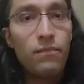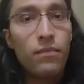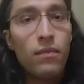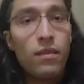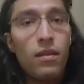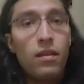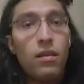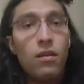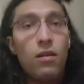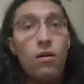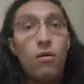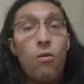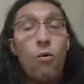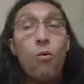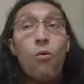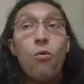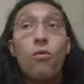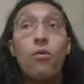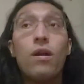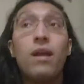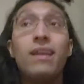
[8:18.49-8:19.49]
You know,
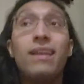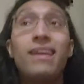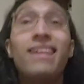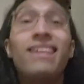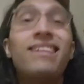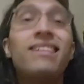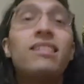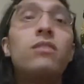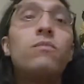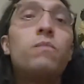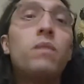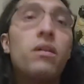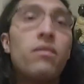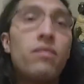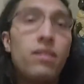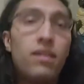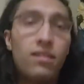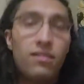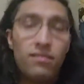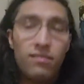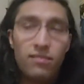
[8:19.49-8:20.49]
or an
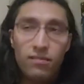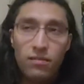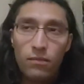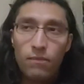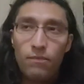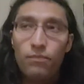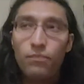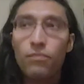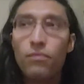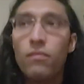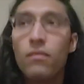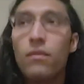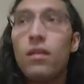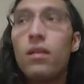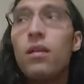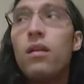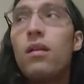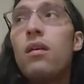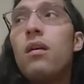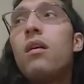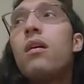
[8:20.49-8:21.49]
inexperienced
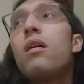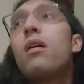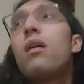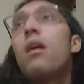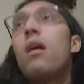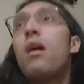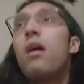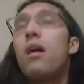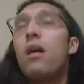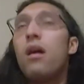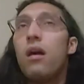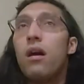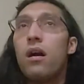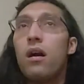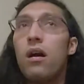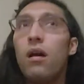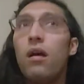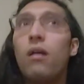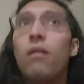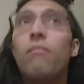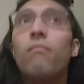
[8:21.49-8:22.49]

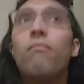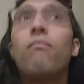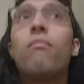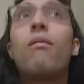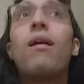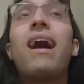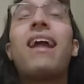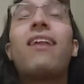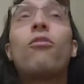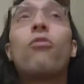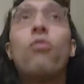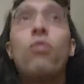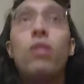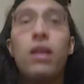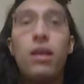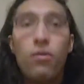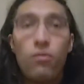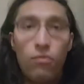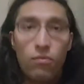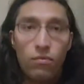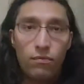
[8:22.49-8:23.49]

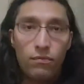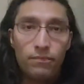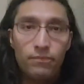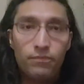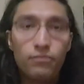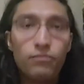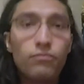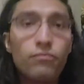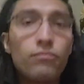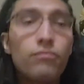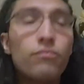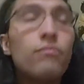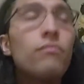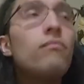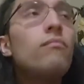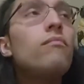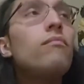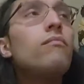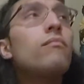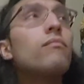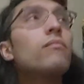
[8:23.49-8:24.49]
caracolero,
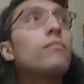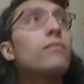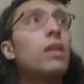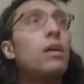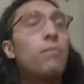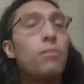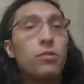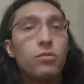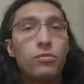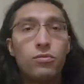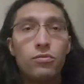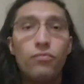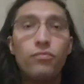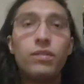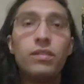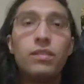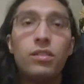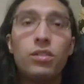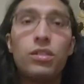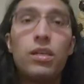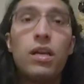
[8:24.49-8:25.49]
a person who
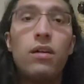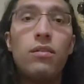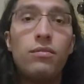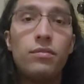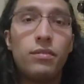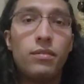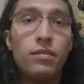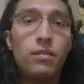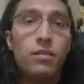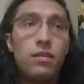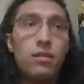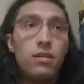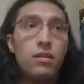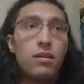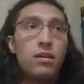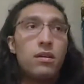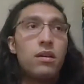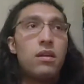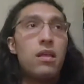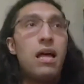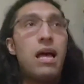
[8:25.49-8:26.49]
reads the shells.
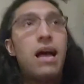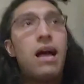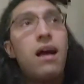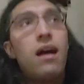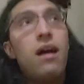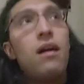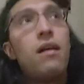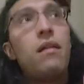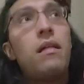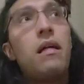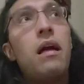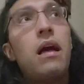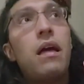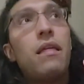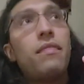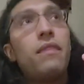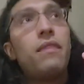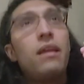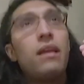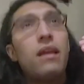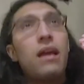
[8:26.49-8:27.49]
I
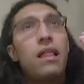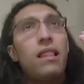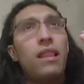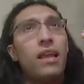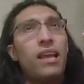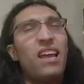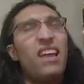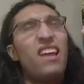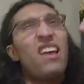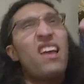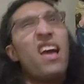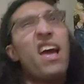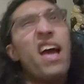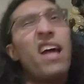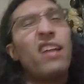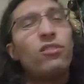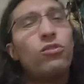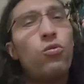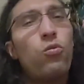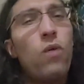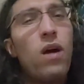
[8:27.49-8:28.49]
think like
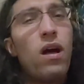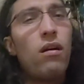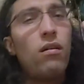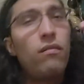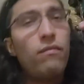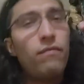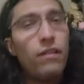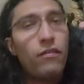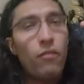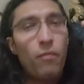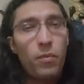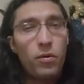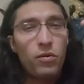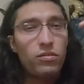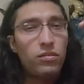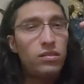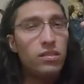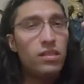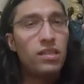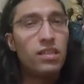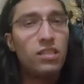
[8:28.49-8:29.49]
at 12, if a
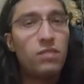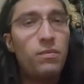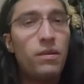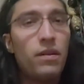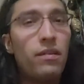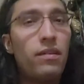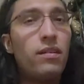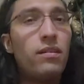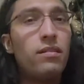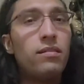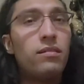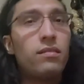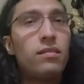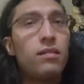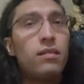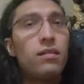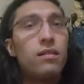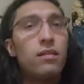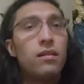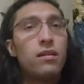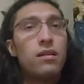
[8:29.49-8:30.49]
person's inexperienced,
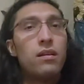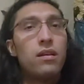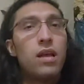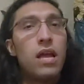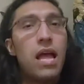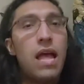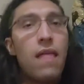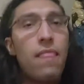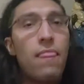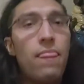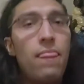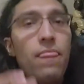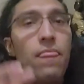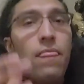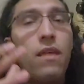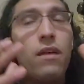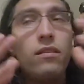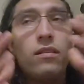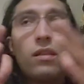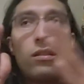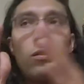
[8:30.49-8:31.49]

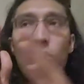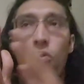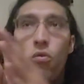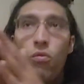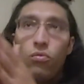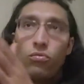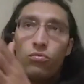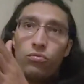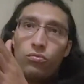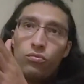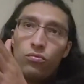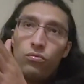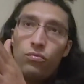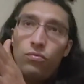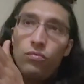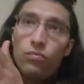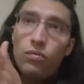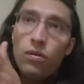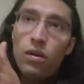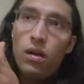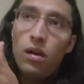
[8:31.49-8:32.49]
the Odu,